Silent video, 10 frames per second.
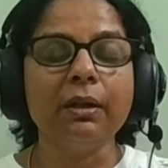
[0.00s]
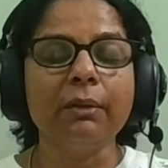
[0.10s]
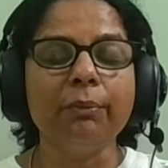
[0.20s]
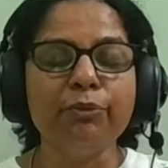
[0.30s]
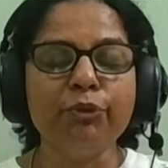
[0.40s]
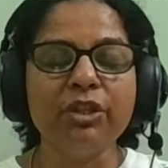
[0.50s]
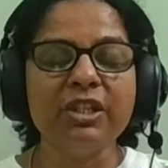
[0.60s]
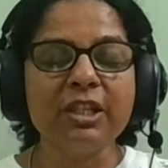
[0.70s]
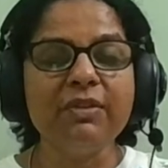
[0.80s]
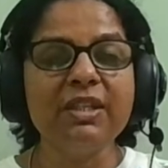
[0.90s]
uh, before the
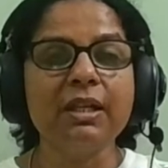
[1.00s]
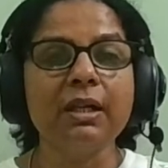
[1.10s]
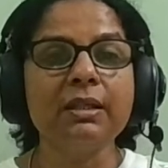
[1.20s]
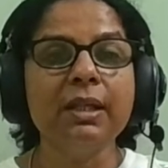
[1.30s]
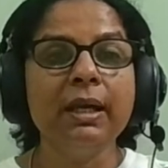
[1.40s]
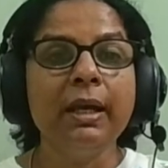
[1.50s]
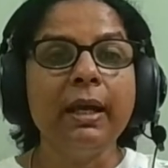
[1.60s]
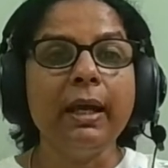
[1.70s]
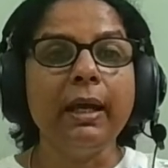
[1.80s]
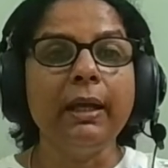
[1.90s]
service starts
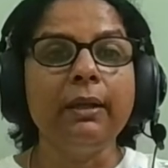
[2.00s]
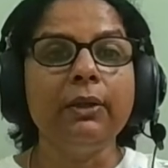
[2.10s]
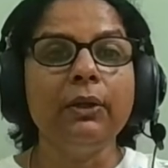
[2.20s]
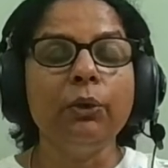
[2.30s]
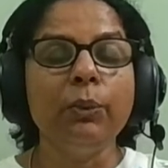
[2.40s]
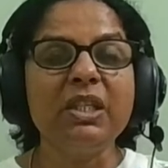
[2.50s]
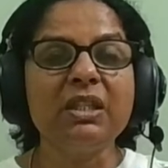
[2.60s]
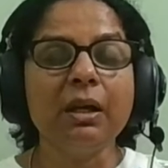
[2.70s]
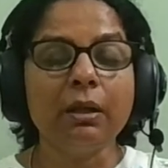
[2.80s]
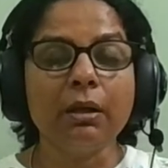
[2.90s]
and you know we
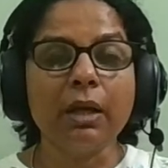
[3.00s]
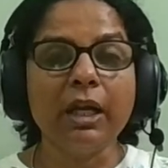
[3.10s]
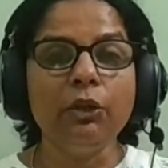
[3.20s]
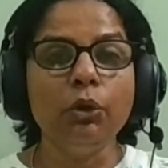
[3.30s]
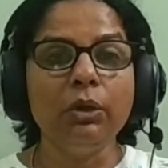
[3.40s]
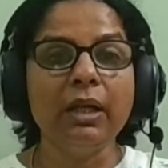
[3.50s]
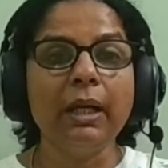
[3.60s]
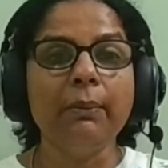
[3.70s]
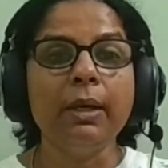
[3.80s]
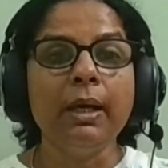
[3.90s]
start right on time